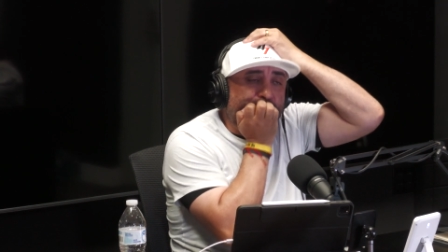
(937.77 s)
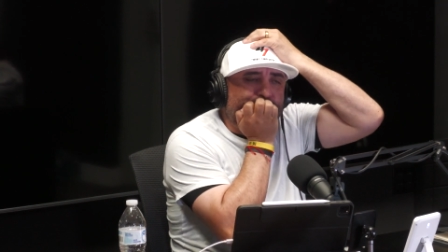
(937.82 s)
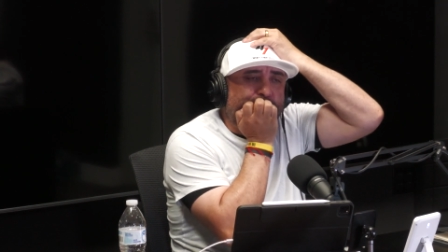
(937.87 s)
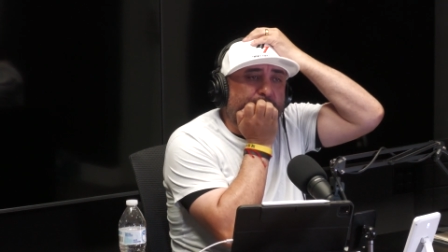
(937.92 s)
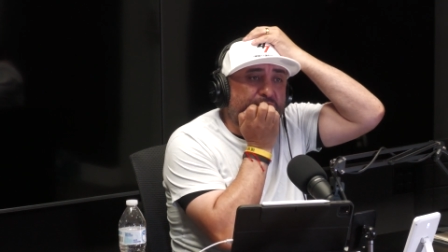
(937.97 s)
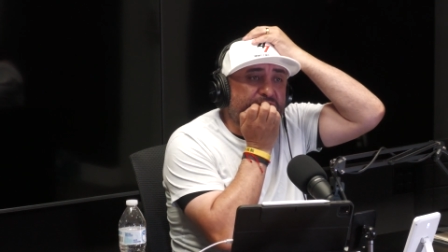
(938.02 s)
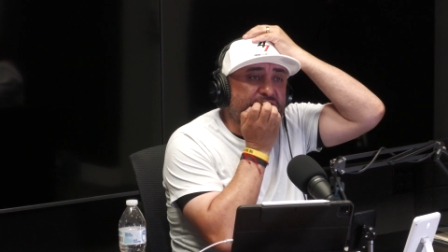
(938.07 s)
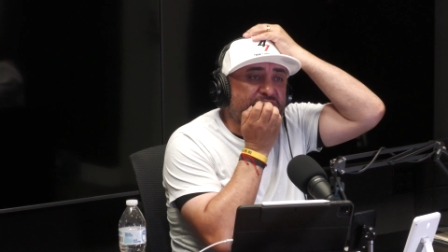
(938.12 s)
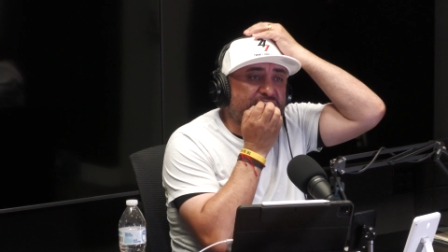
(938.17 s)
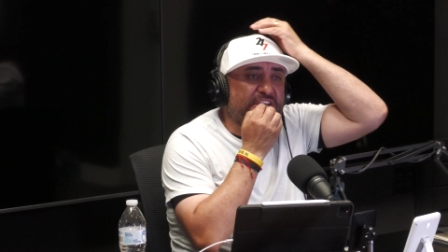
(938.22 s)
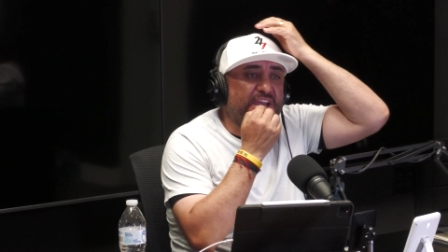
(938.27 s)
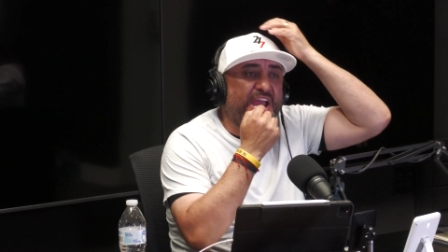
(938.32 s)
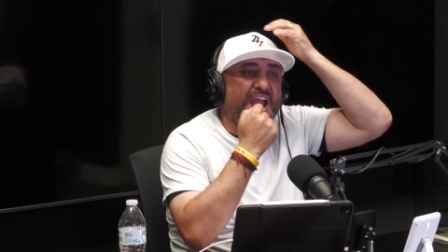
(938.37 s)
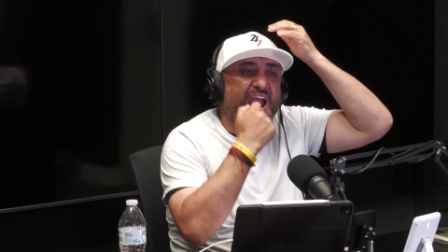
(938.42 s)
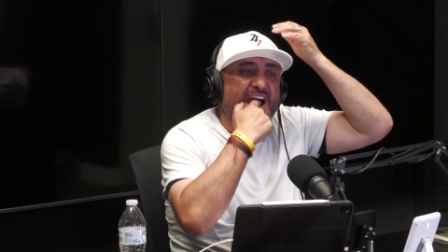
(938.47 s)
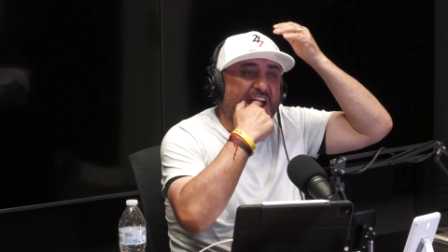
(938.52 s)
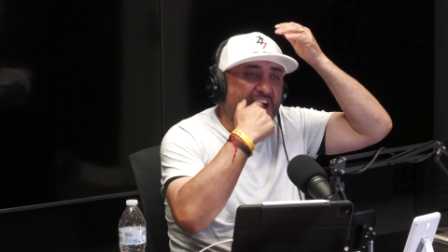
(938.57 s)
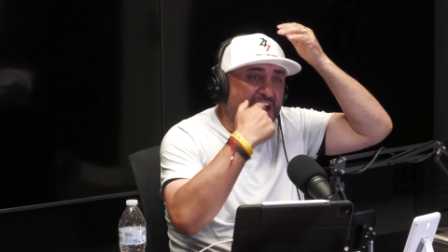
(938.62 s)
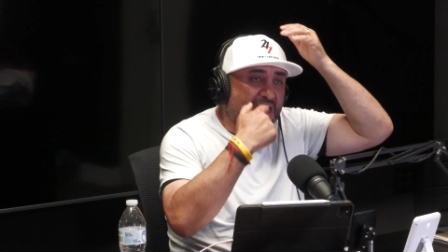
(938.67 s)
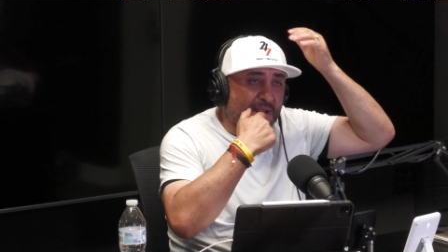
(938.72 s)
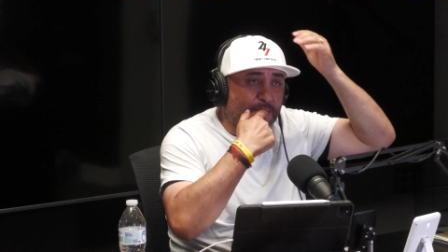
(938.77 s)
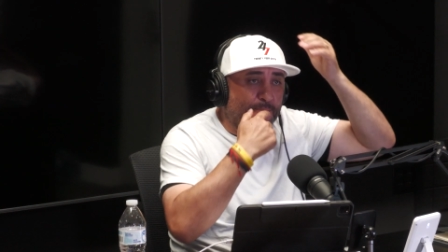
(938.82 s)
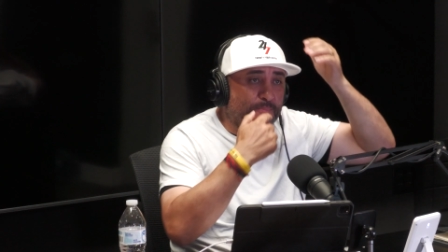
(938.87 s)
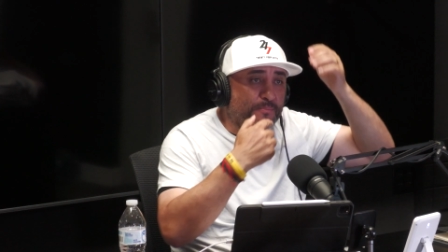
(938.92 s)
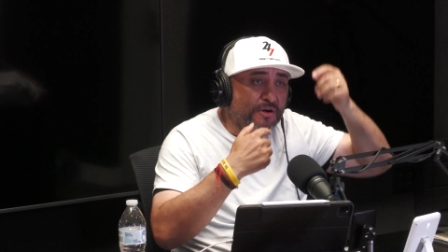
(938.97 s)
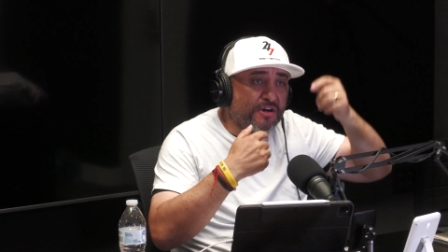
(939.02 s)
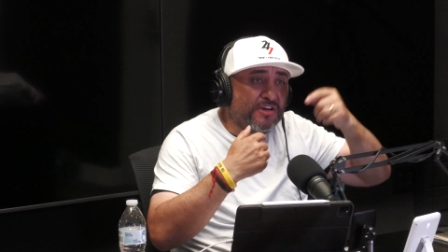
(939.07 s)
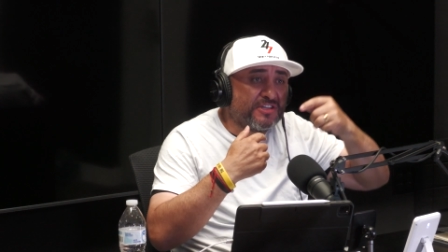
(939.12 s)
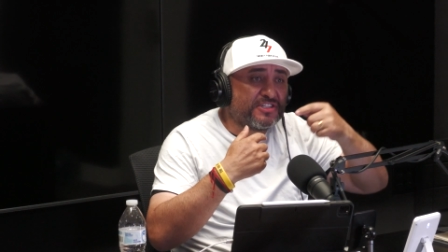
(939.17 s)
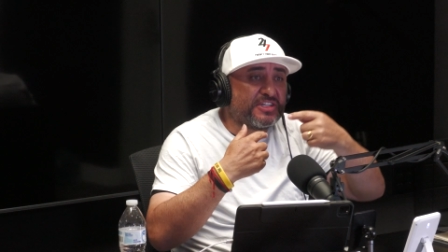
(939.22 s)
push it and
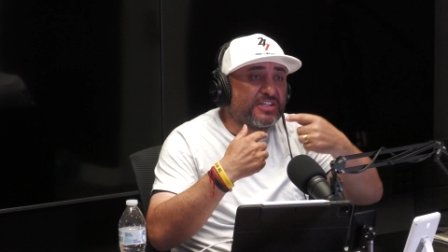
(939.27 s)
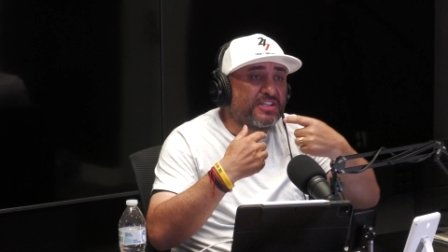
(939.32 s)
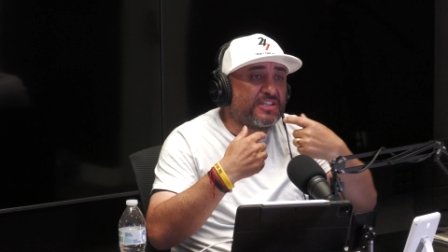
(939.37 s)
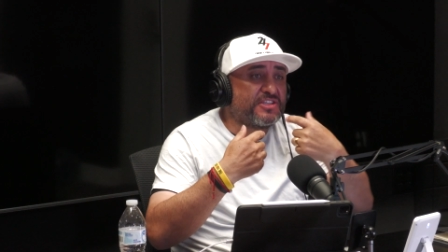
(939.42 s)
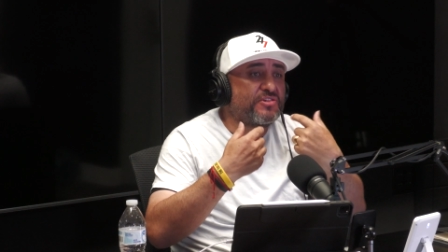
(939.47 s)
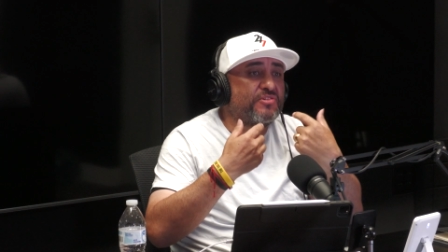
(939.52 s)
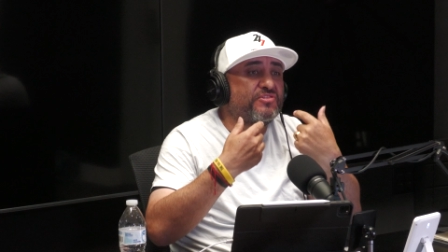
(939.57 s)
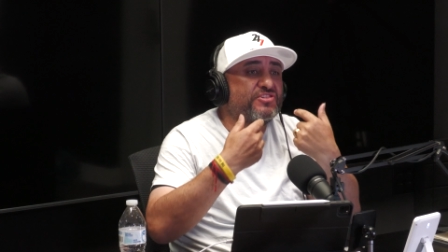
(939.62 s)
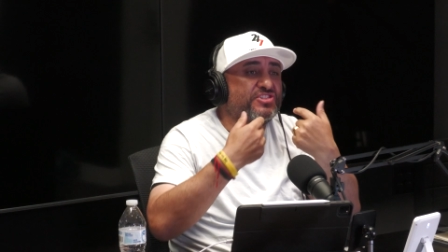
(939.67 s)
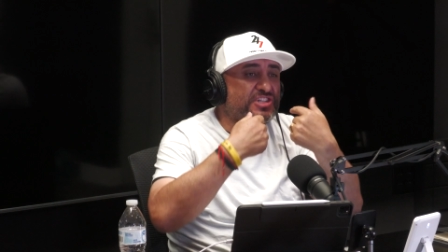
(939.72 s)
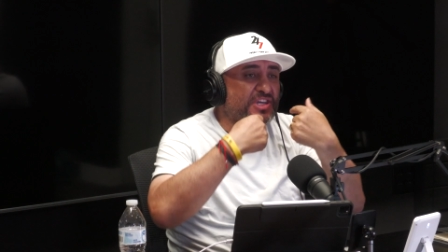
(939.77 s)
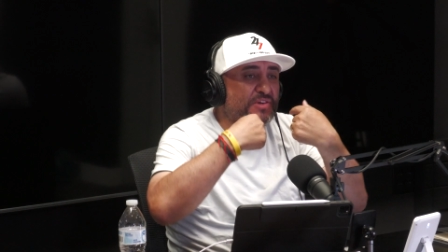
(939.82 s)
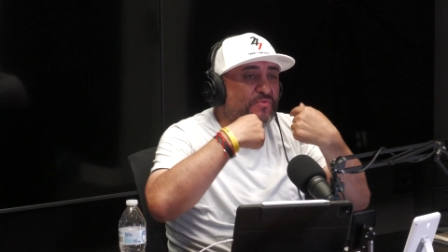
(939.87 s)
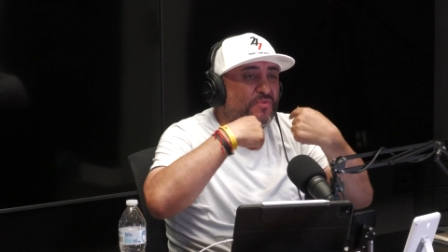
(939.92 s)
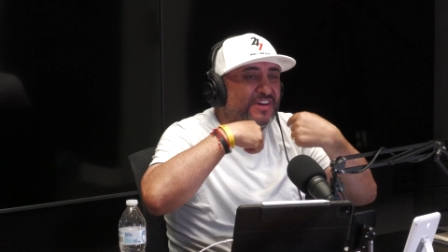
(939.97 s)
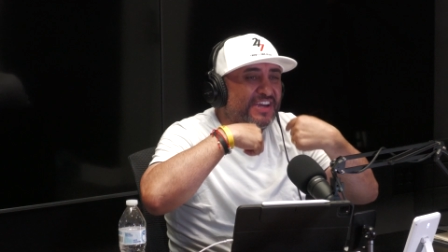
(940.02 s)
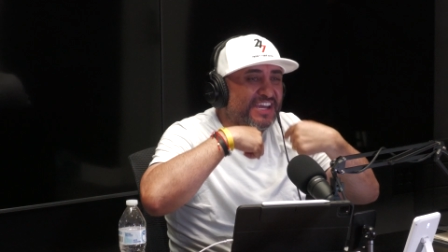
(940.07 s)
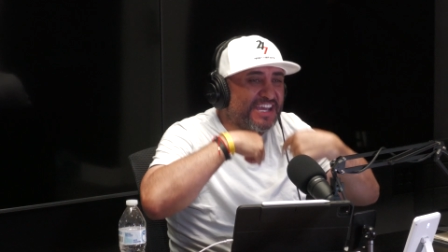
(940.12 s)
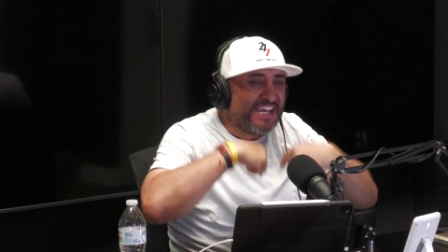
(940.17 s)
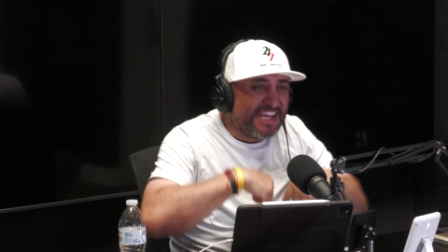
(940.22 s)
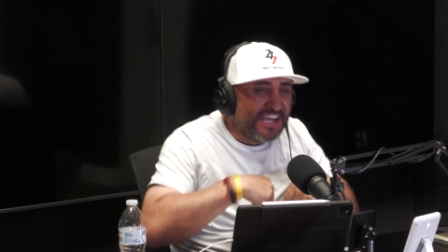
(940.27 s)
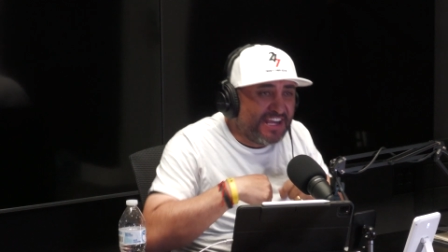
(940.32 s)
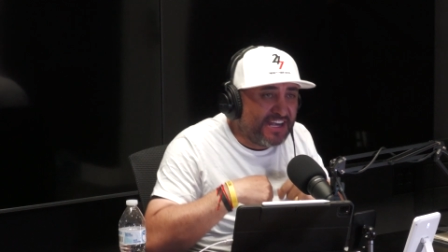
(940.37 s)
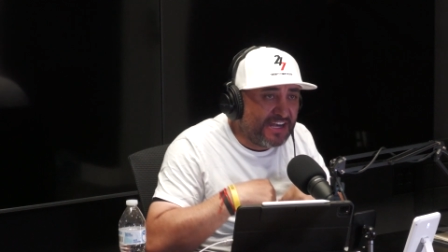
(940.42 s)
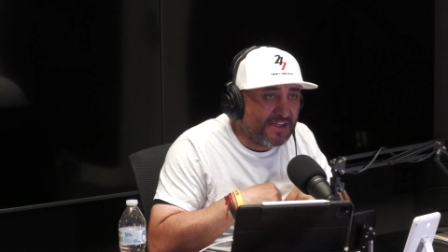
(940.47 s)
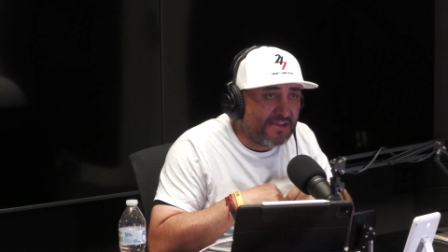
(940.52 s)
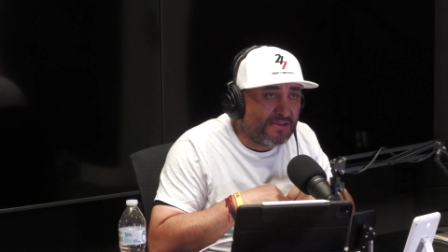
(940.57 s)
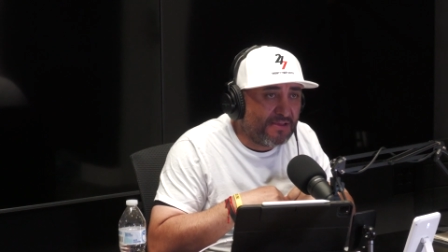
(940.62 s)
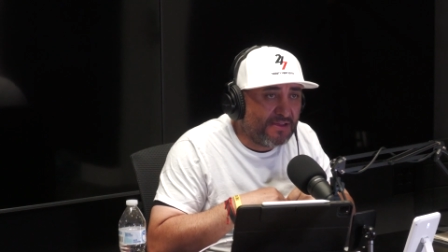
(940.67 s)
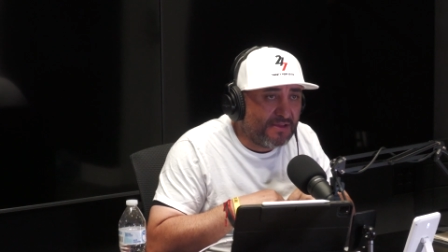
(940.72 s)
push it so she would eat
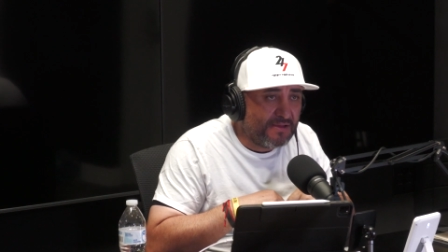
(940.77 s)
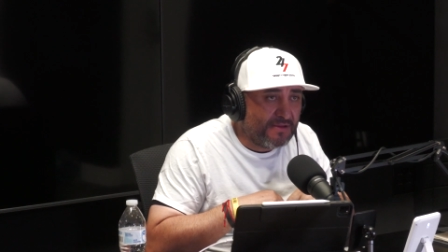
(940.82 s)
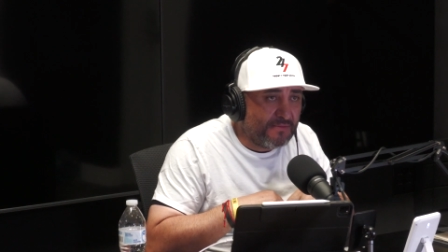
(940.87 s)
it,